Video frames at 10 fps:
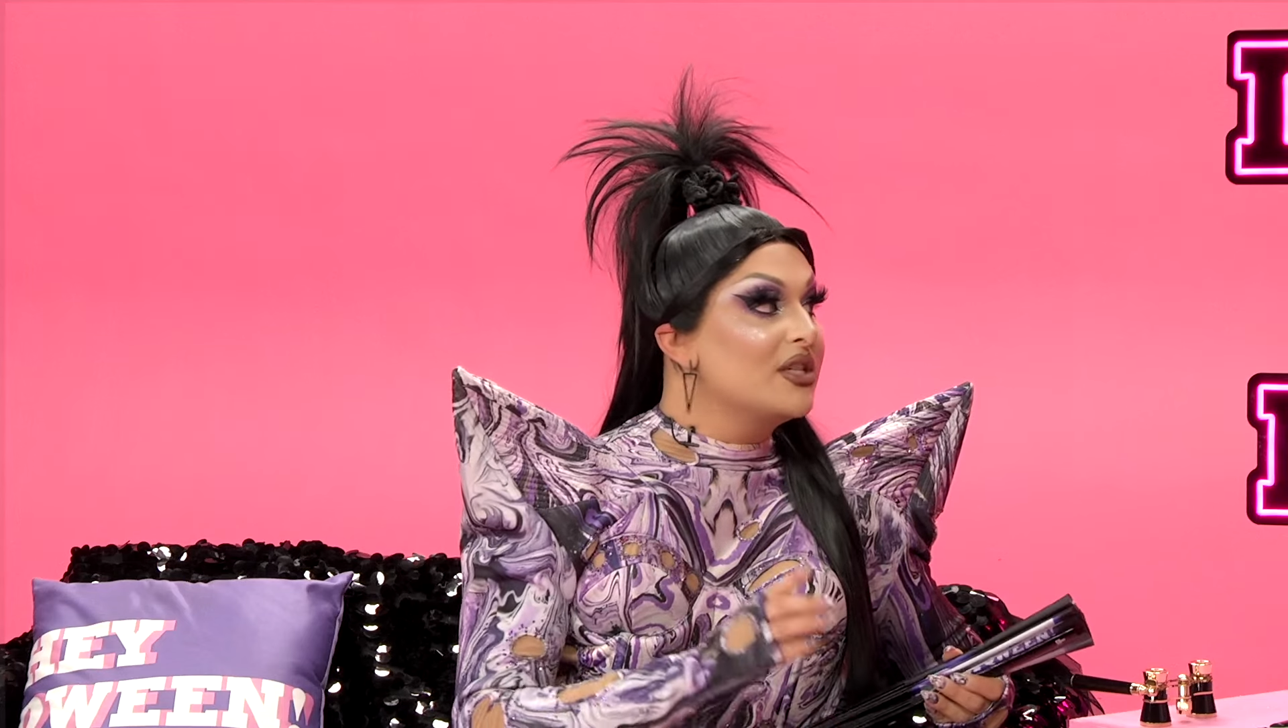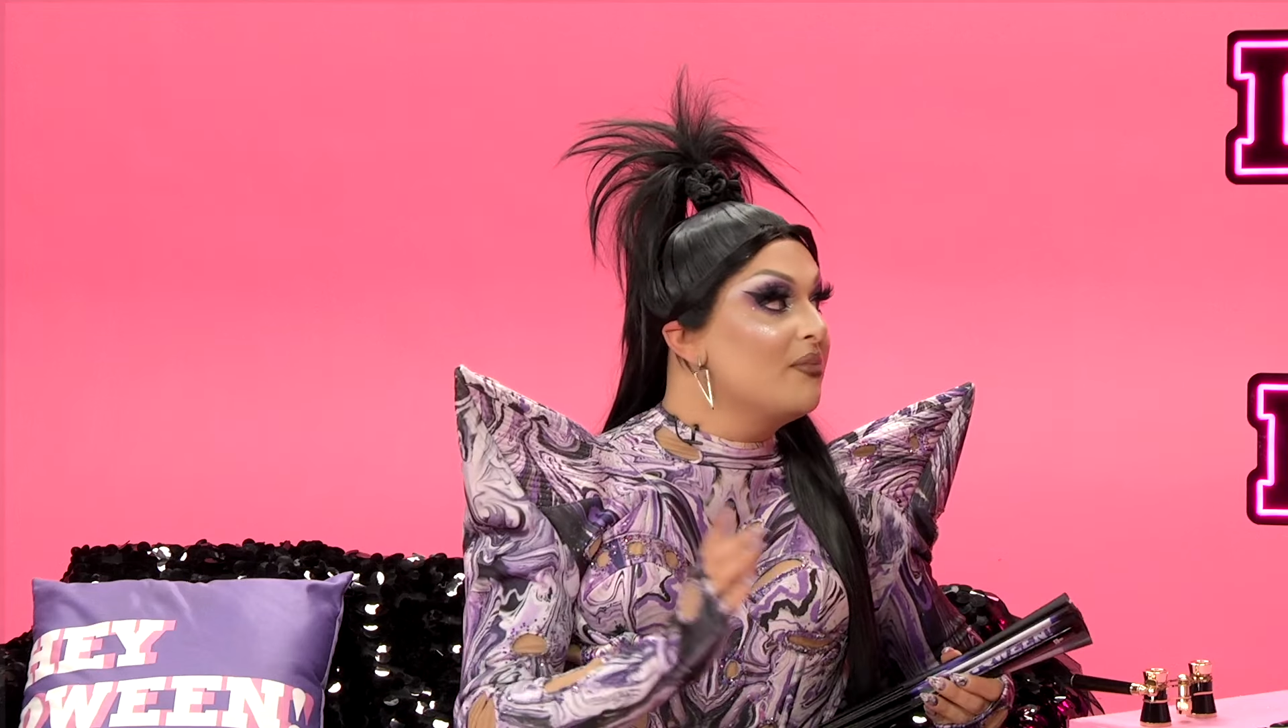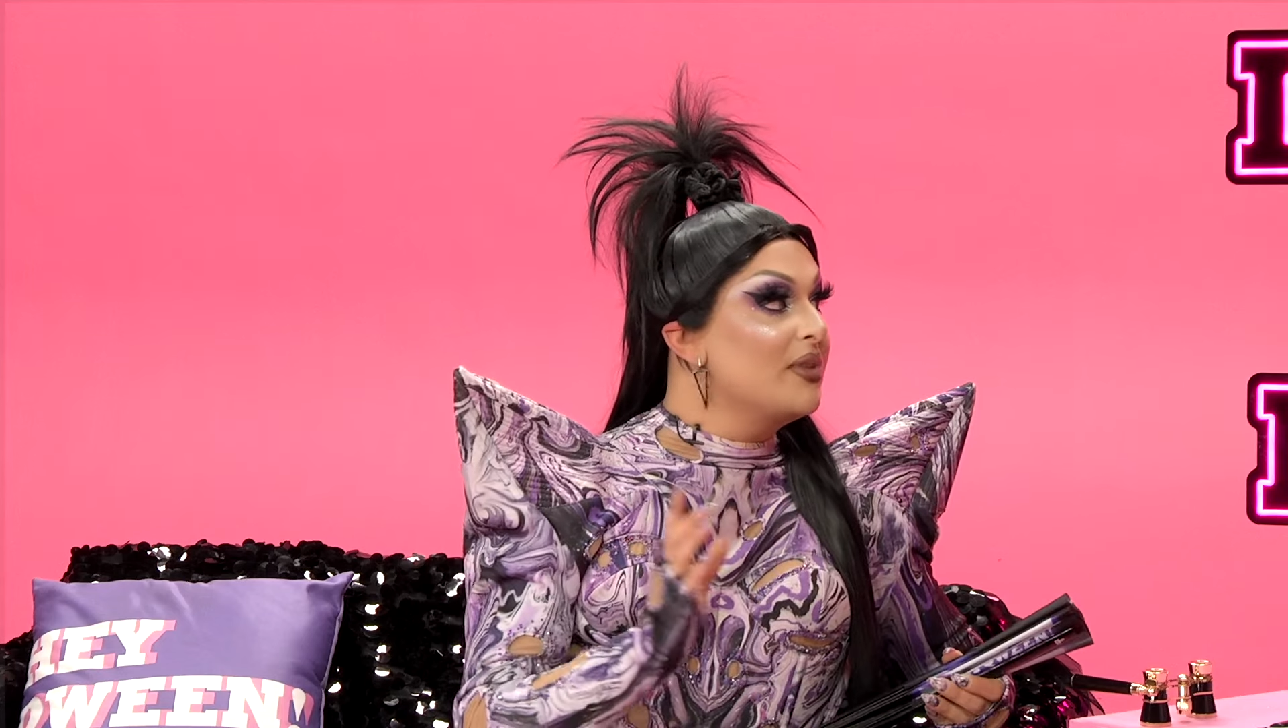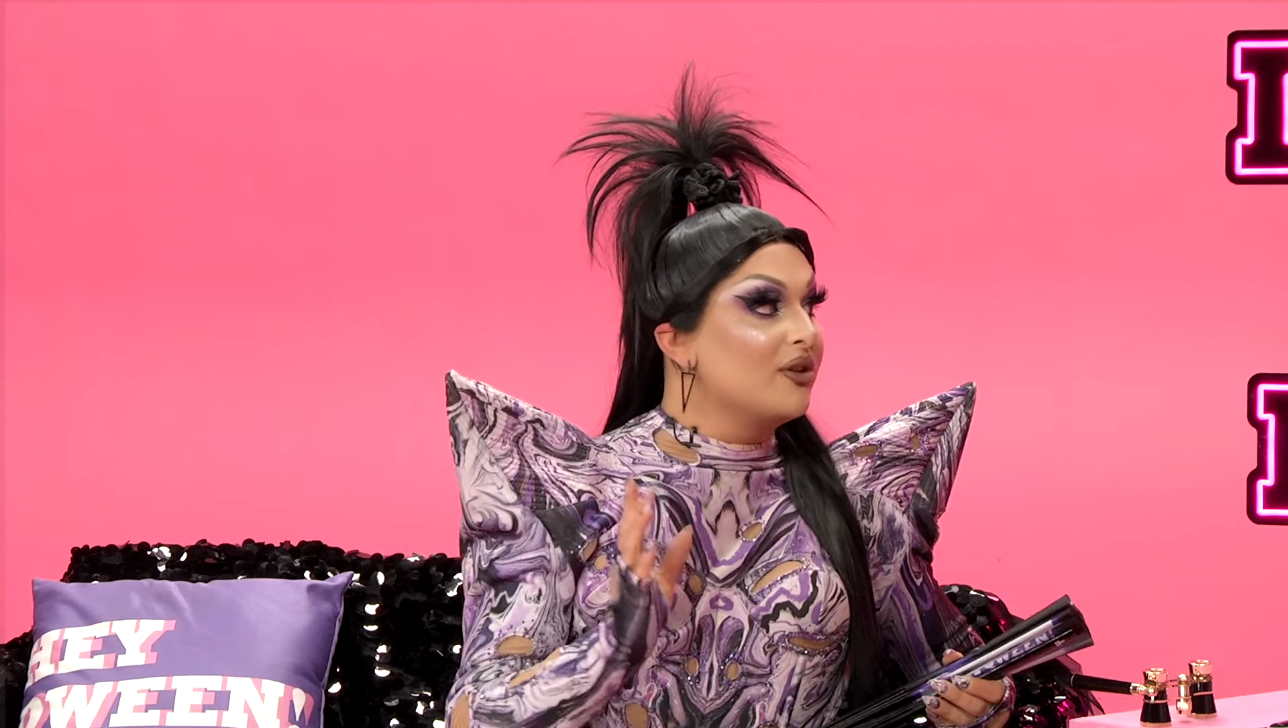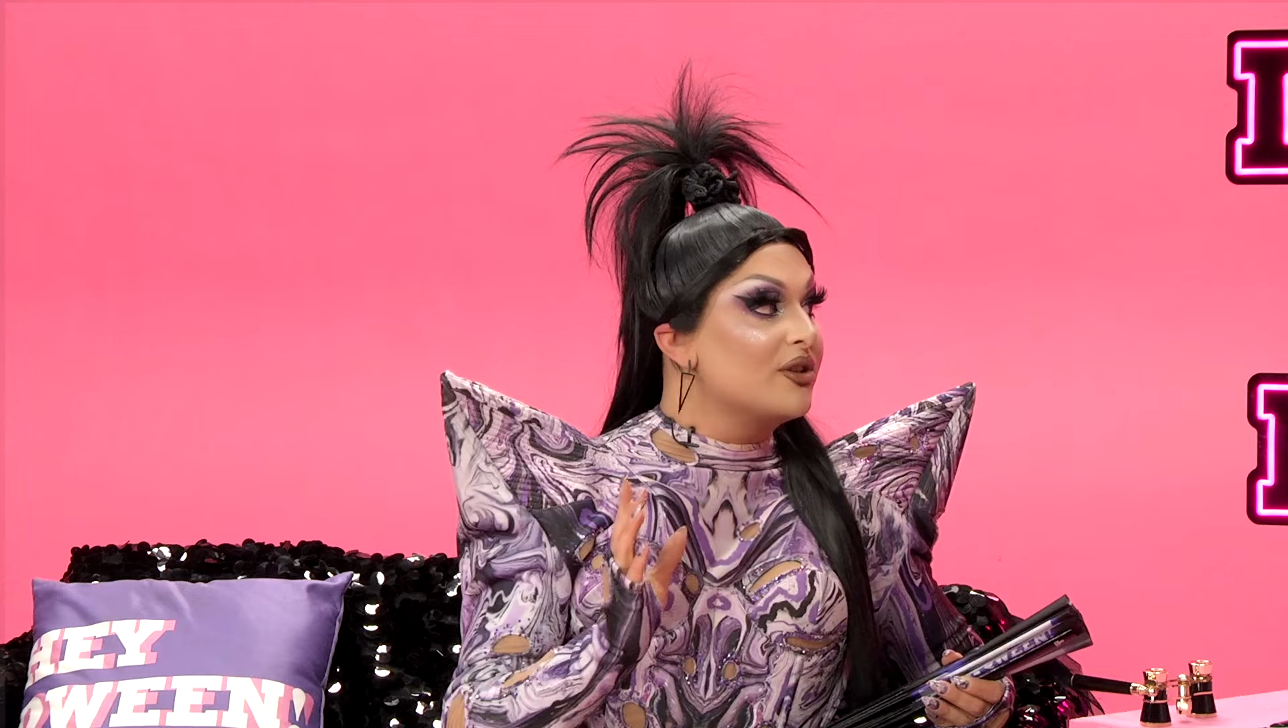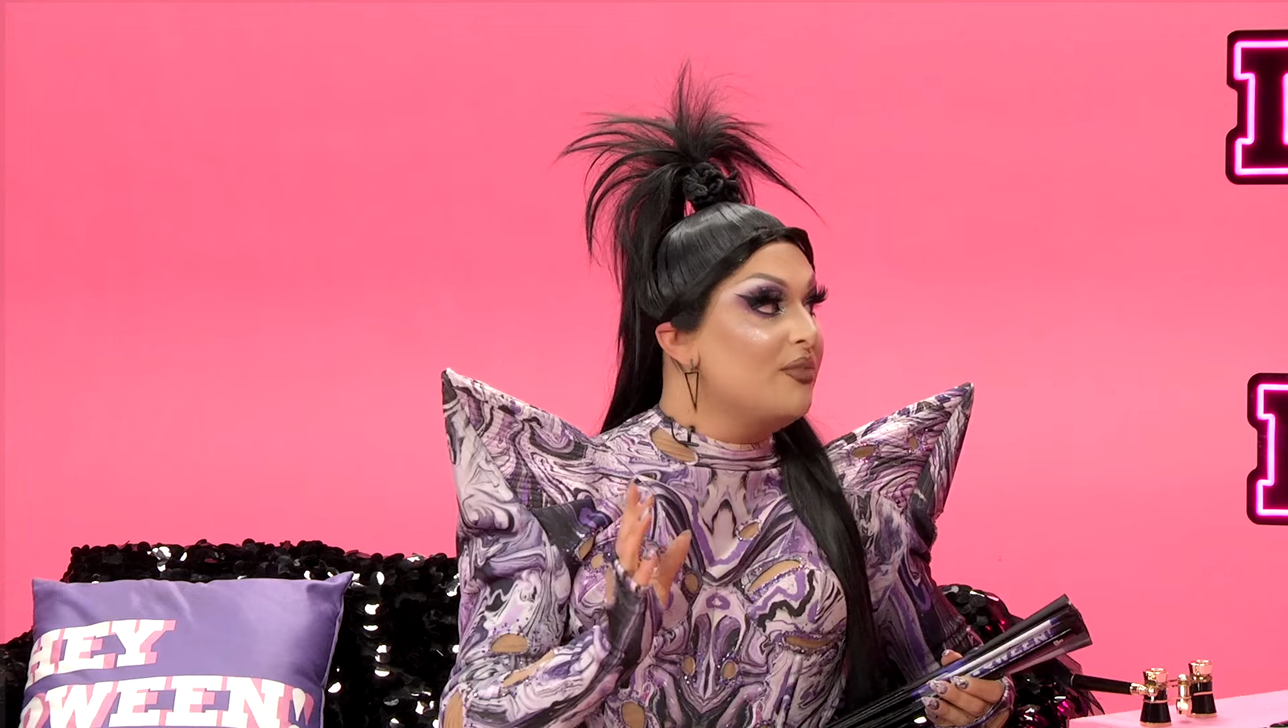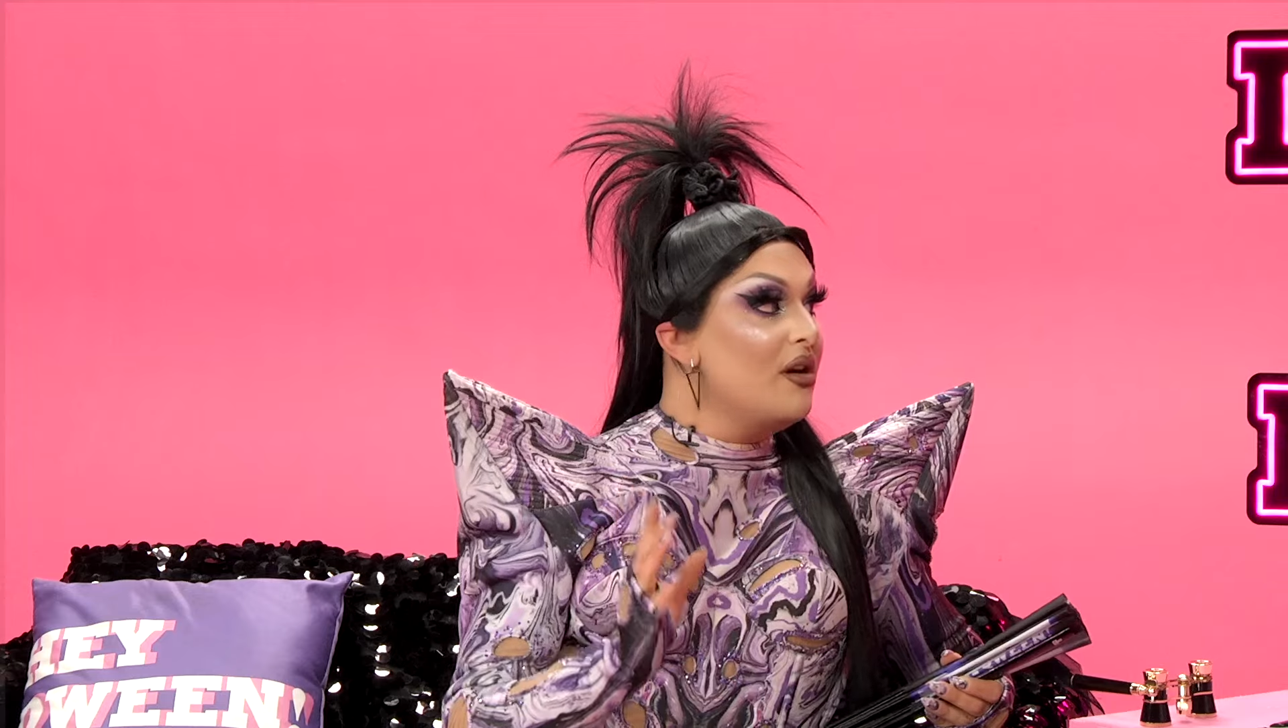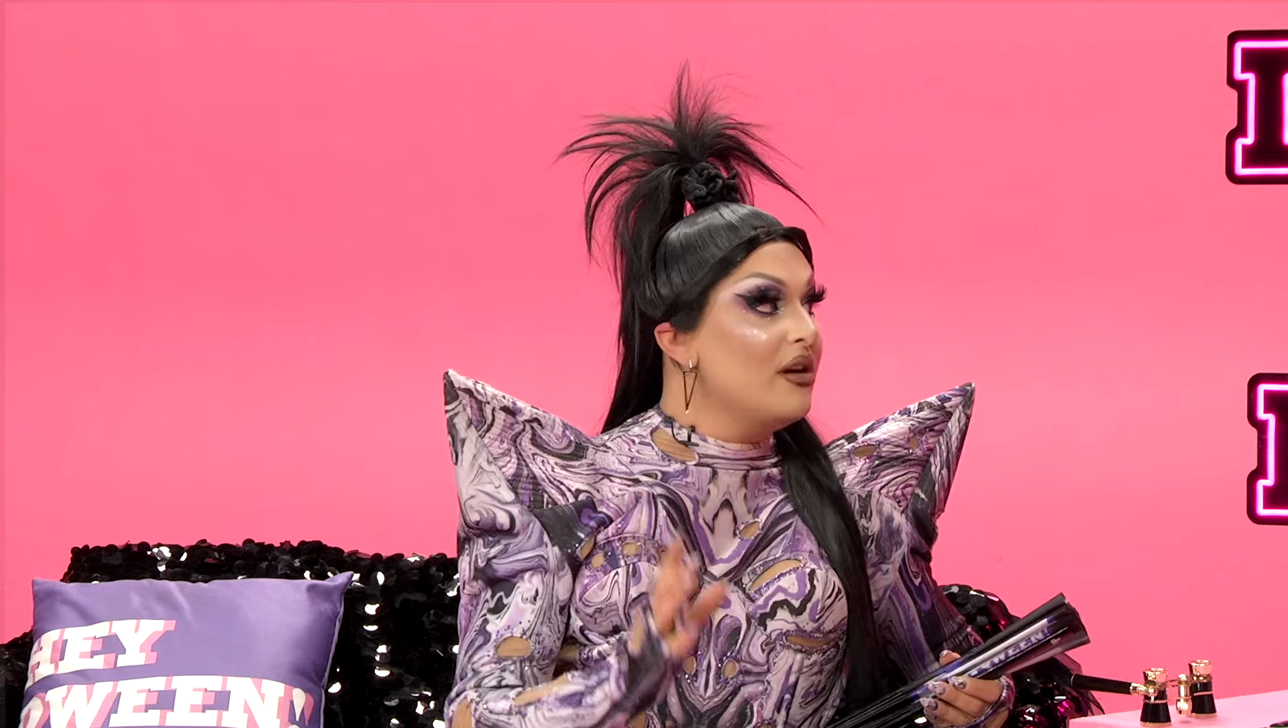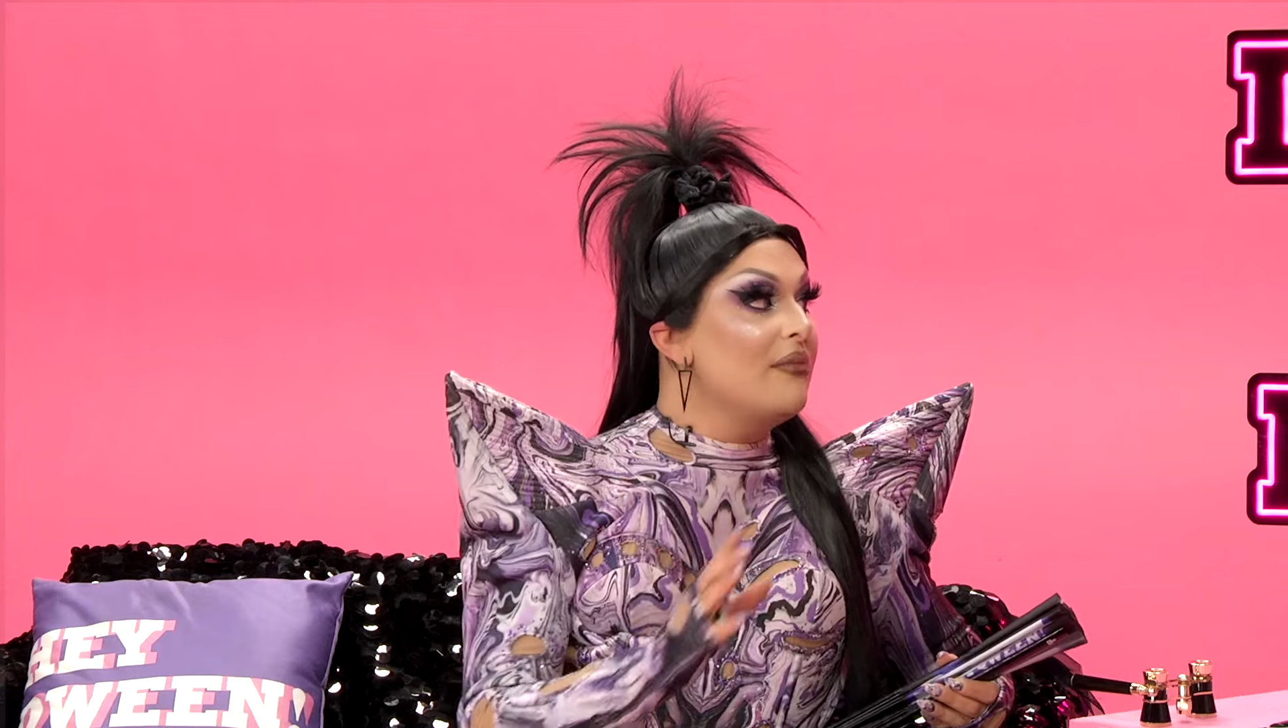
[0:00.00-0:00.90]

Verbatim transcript: to build upon.